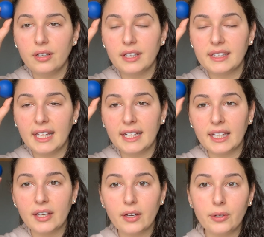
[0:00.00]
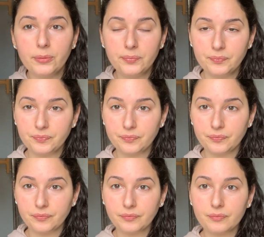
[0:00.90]
and letting it go.
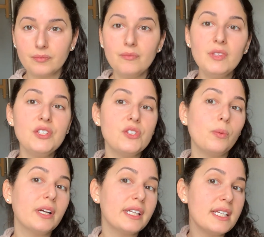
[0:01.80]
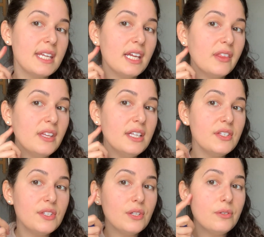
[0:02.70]
So we're gonna take
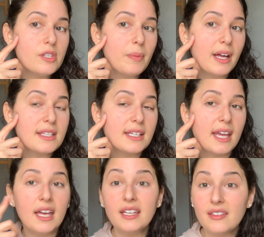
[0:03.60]
these 2 spots again,